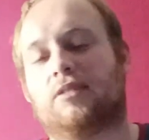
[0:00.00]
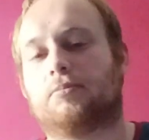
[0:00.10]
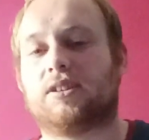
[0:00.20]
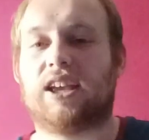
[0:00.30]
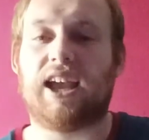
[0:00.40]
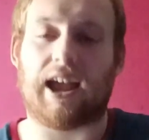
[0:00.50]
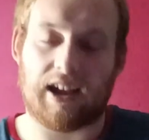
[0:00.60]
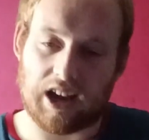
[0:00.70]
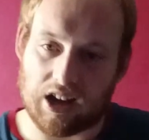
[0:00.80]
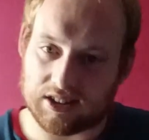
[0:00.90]
But yeah,
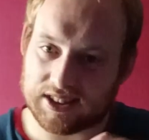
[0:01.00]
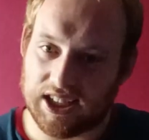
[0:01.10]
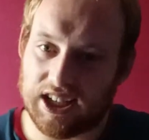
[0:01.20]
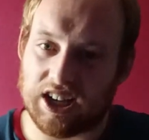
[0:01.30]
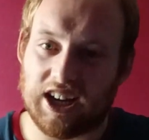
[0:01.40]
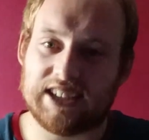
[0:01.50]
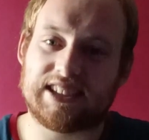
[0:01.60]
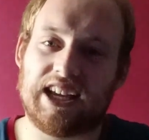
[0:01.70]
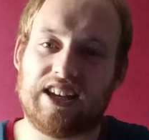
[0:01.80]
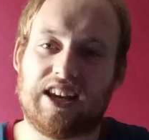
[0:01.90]
I'll see you
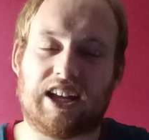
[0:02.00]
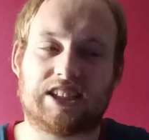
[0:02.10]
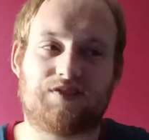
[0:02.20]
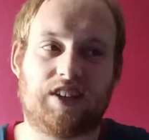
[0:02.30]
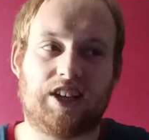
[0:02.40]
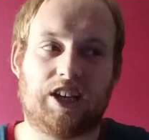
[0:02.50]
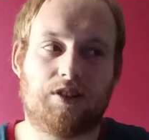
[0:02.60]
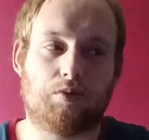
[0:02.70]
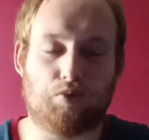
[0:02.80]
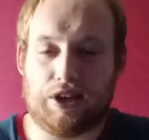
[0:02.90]
guys in the next
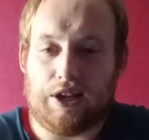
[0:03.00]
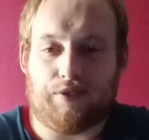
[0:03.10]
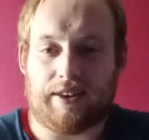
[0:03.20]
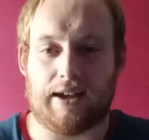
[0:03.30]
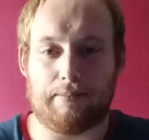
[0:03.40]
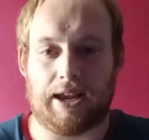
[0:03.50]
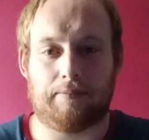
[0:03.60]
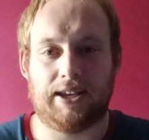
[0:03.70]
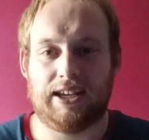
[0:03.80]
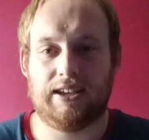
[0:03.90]
video, whenever that may
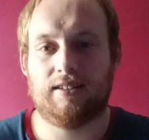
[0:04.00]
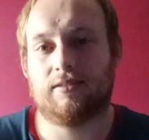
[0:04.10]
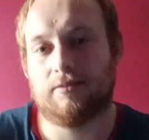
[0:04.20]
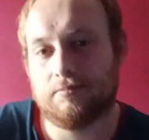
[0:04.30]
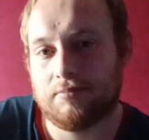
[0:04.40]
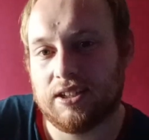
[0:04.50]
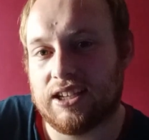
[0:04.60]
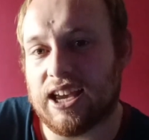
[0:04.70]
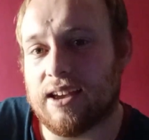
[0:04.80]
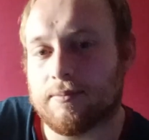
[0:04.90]
be. But
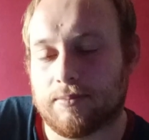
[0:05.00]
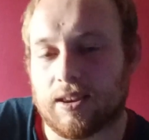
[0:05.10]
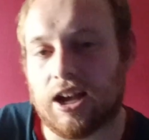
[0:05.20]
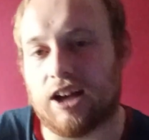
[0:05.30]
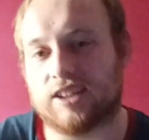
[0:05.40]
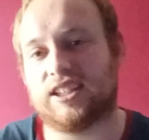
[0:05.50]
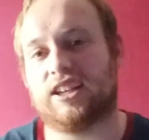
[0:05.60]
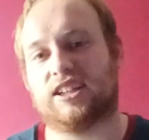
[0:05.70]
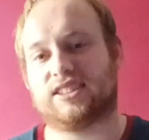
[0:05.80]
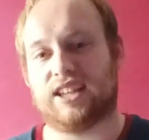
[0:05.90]
yeah, I'll see you
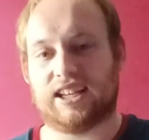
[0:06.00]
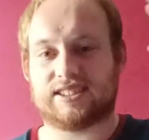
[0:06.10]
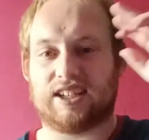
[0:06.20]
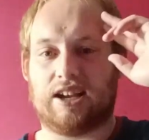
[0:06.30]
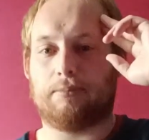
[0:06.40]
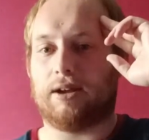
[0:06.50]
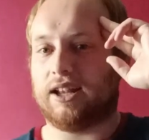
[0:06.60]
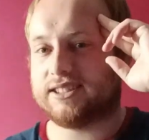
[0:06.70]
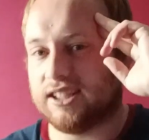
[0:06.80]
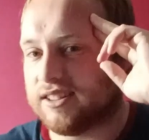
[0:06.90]
guys next time.
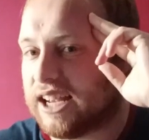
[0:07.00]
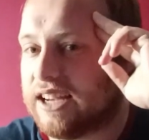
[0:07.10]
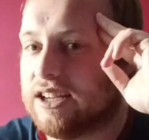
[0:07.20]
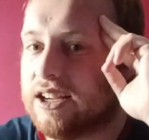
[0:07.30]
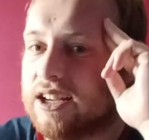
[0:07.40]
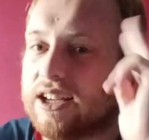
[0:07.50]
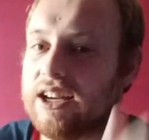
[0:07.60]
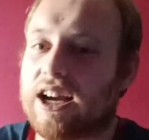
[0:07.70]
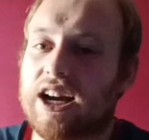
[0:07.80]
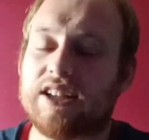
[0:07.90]
Until then,
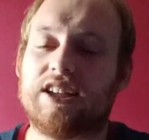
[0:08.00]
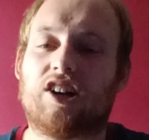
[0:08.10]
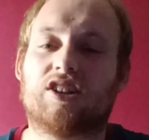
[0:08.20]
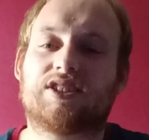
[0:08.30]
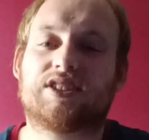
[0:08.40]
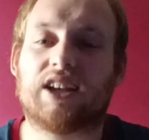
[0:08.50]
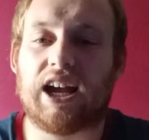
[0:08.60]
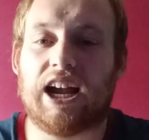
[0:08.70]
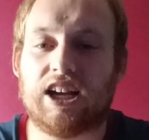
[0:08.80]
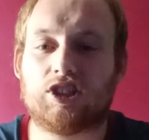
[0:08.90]
adios
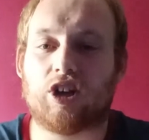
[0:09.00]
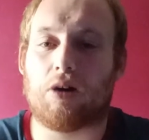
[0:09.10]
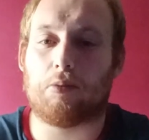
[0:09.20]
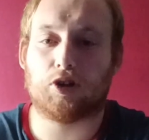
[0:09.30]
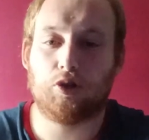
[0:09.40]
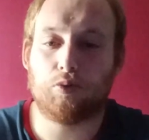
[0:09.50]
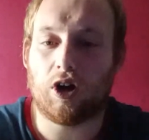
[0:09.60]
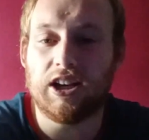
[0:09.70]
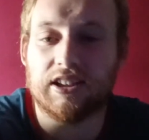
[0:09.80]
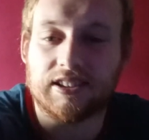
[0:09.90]
and come on you
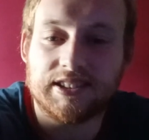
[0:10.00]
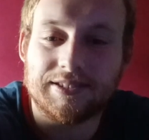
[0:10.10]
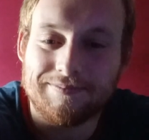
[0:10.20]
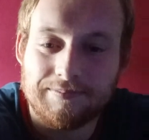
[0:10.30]
Irons.